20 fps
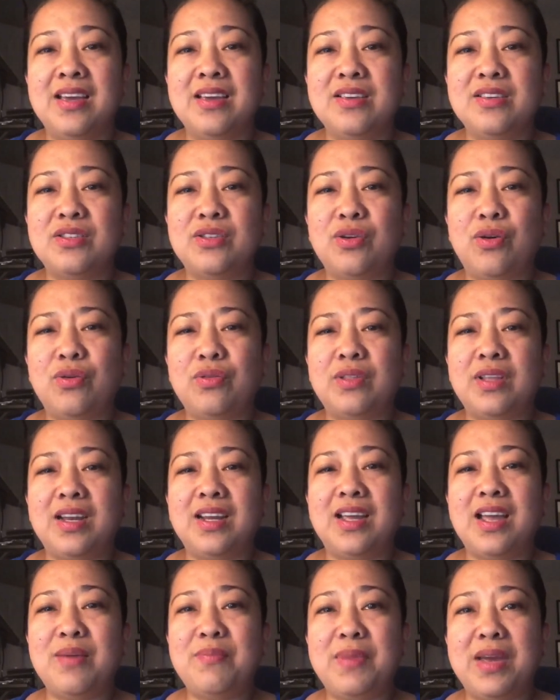So
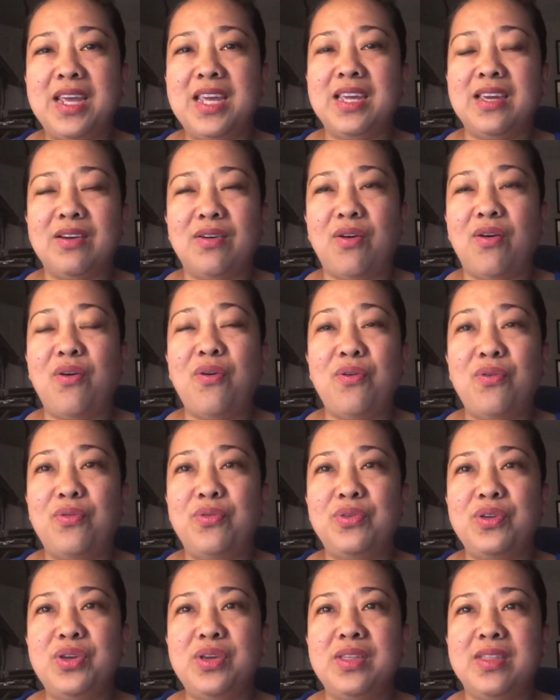talagang
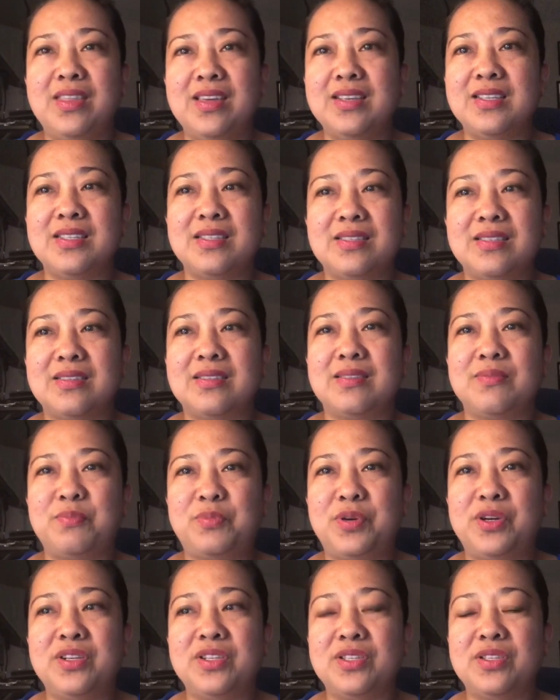this
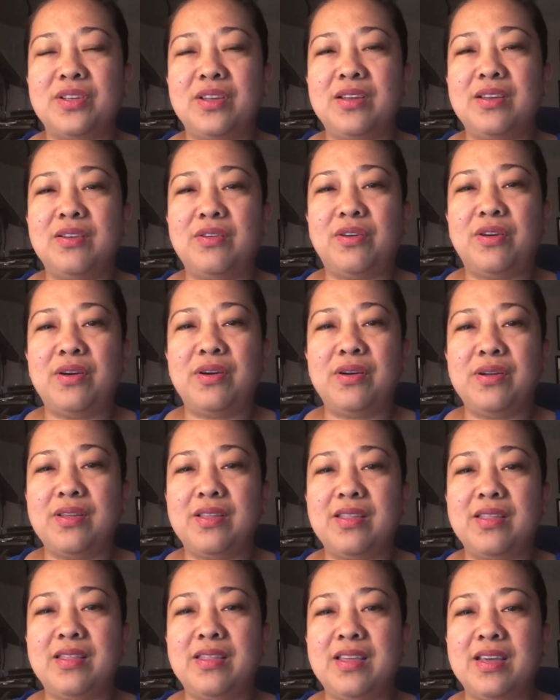person or
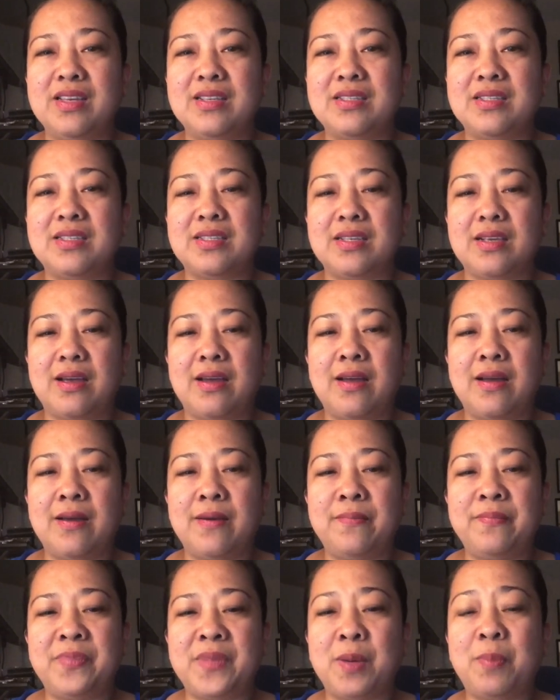this
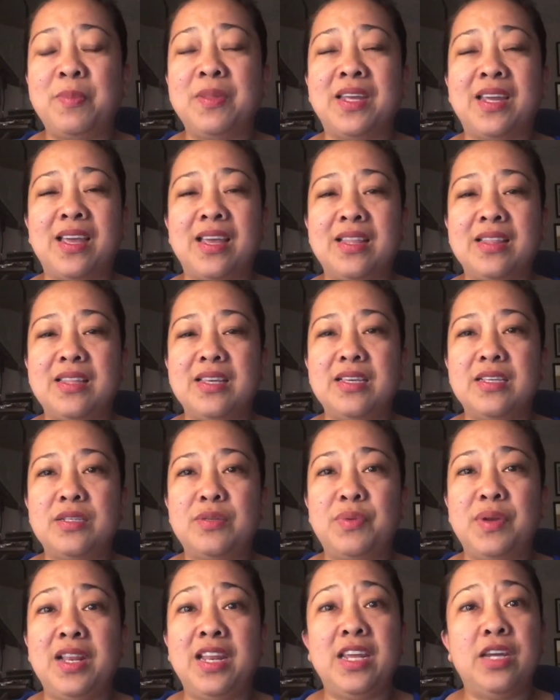applicant is
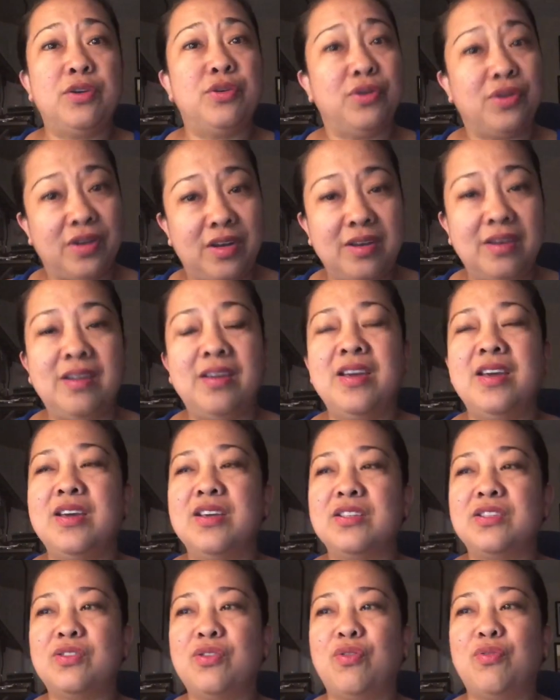really good.
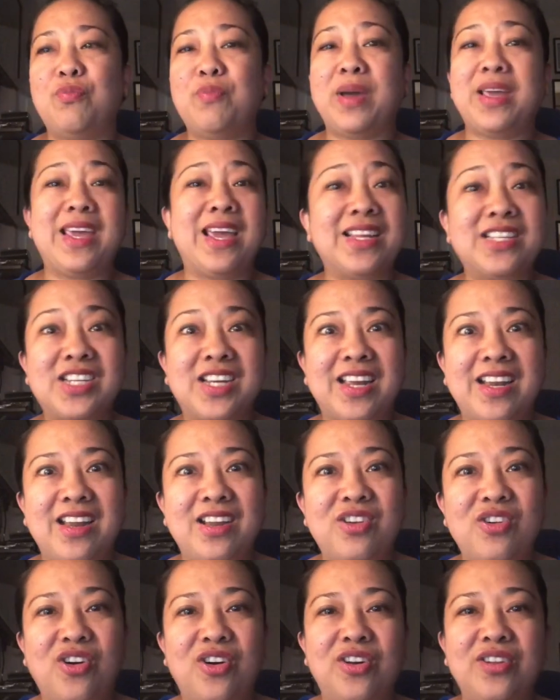So may edge ka na
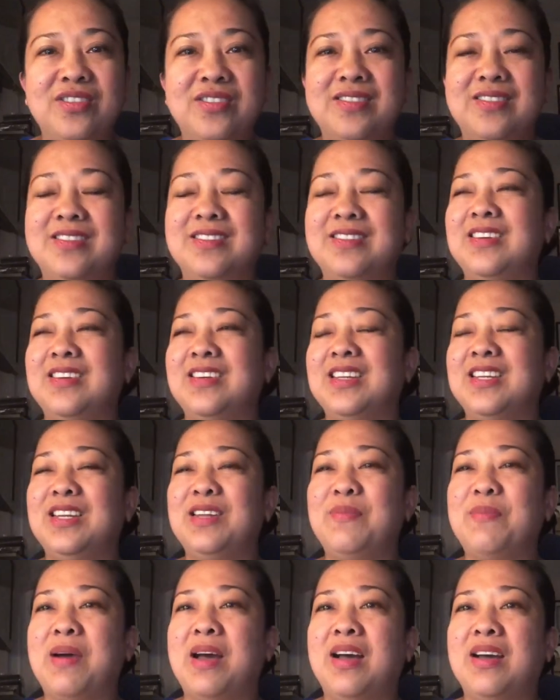doon,
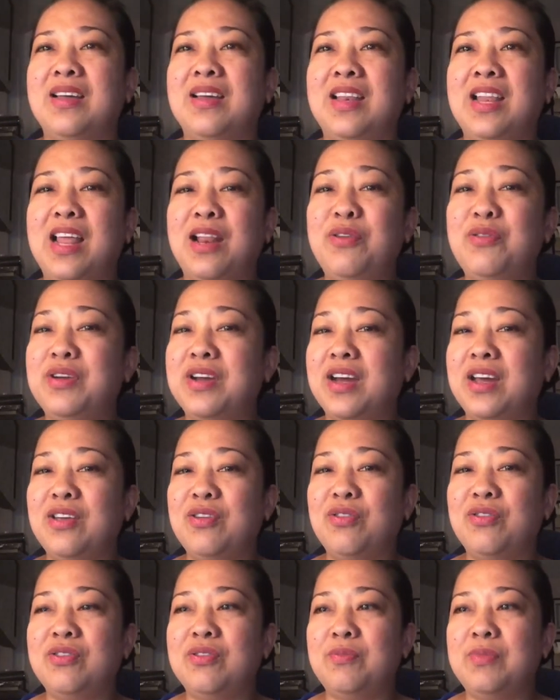'di ba? Lalo na
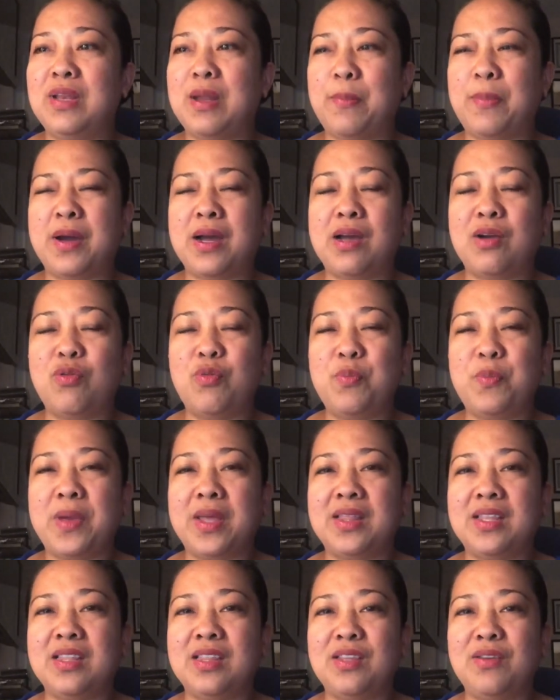ngayon,
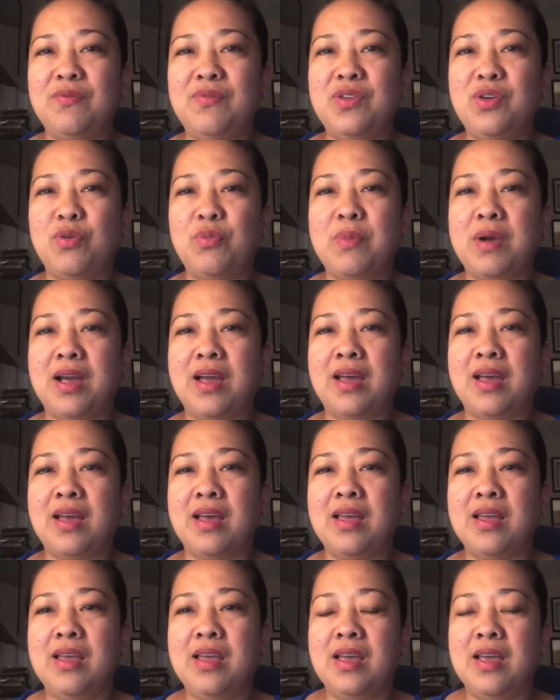napaka-competitive yung mga
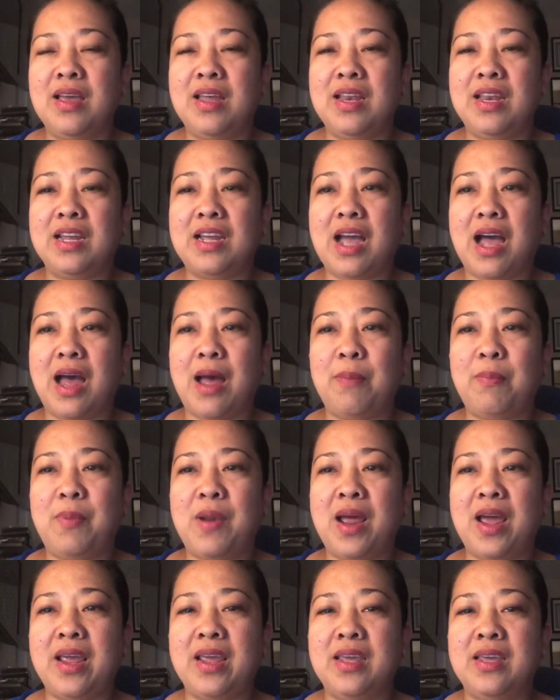
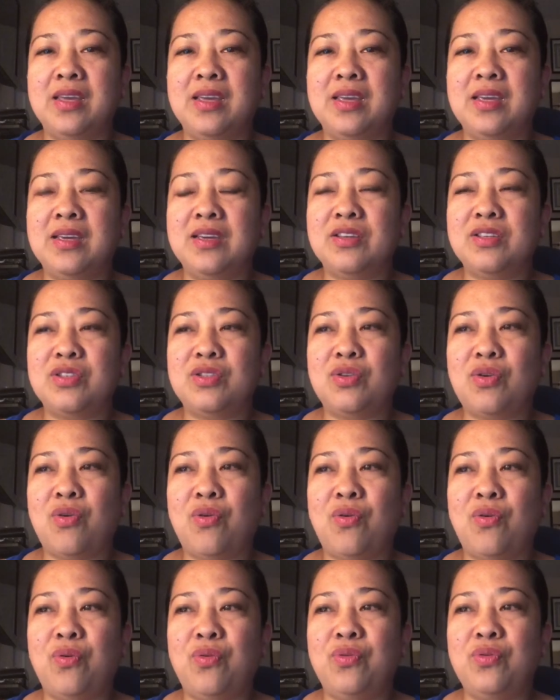nag-a-apply.
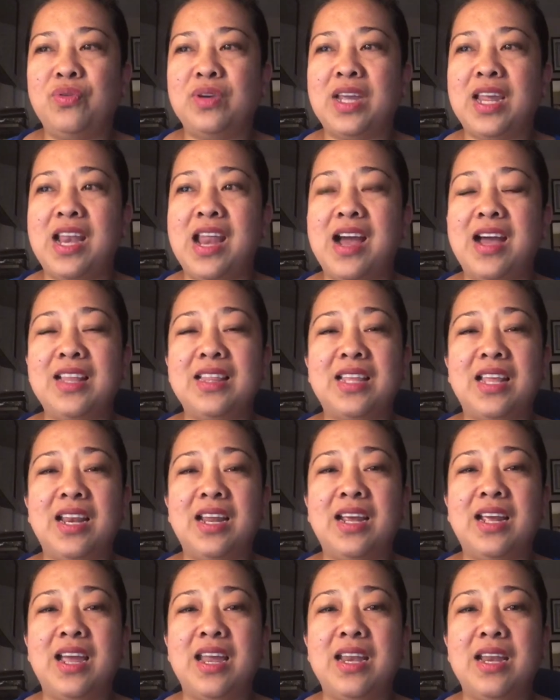So kailangan
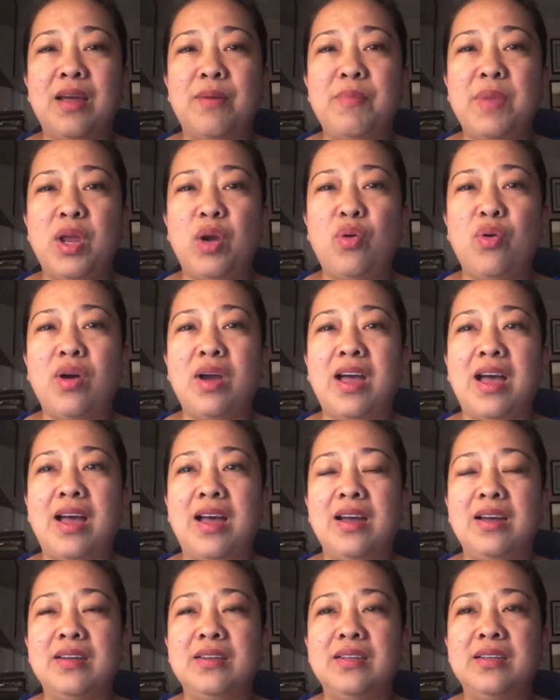talaga na merong
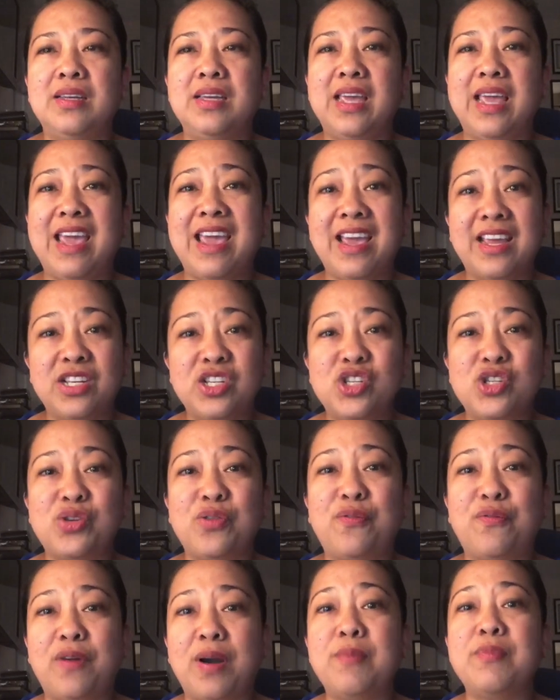kang edge
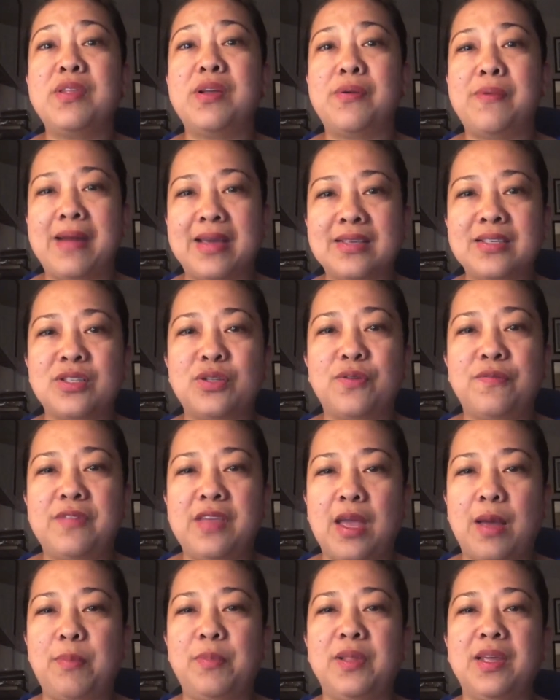from the rest of the
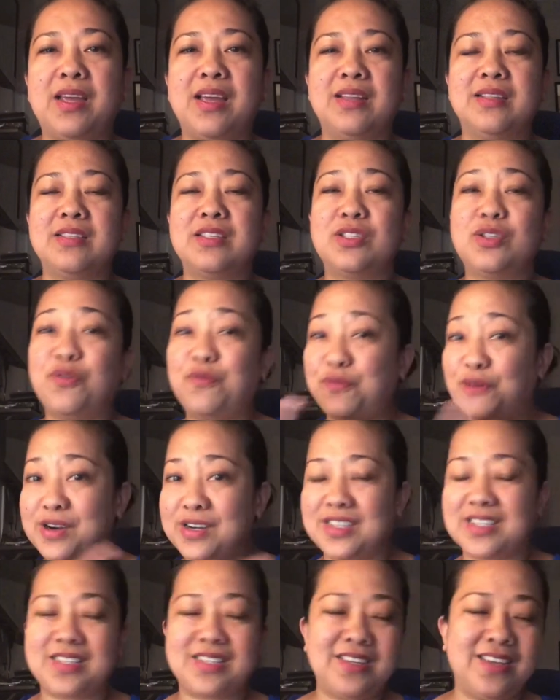applicants. So
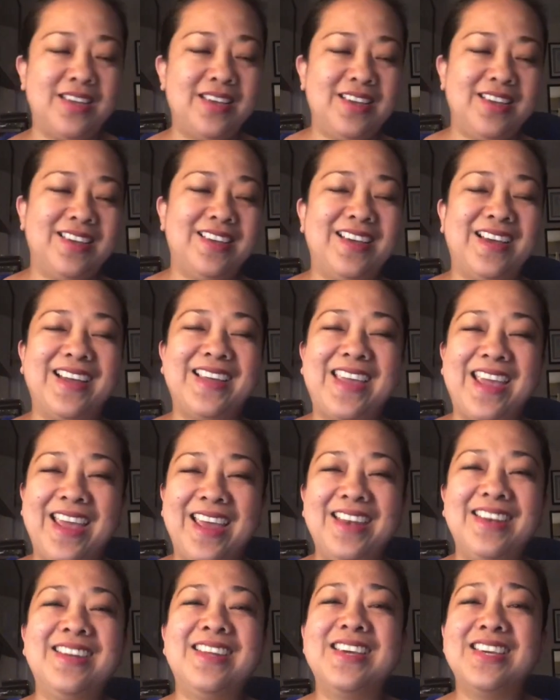first,
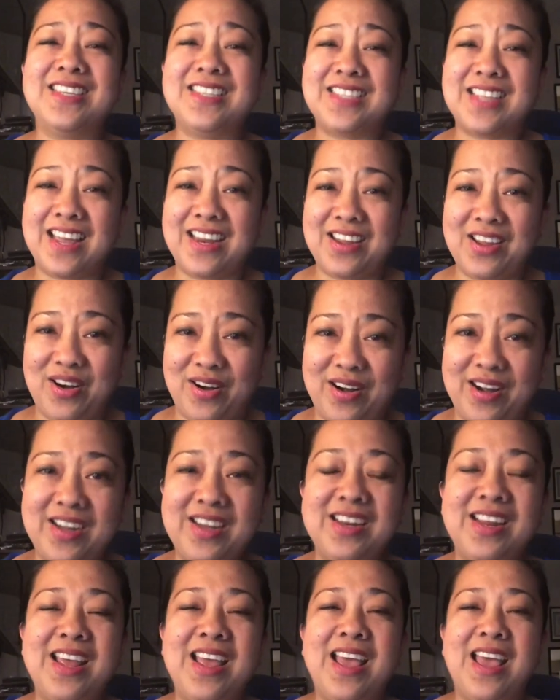again, study
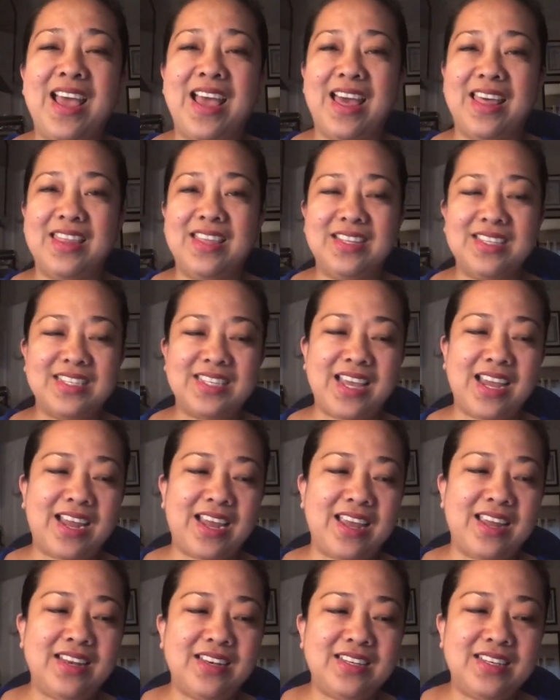hard, and then
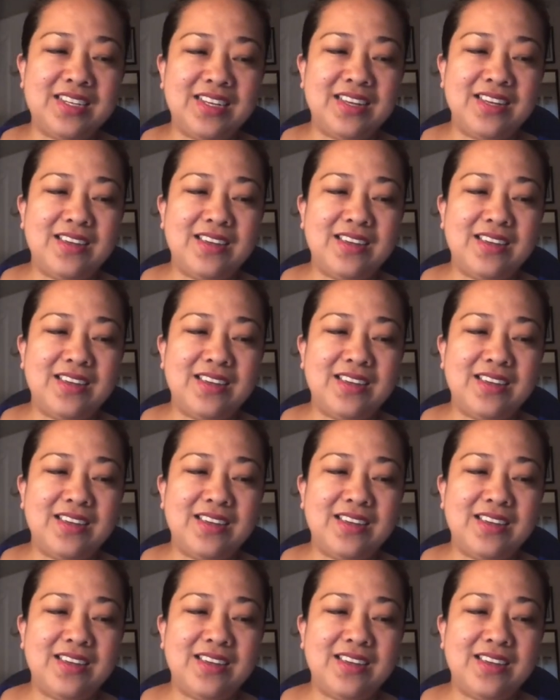second,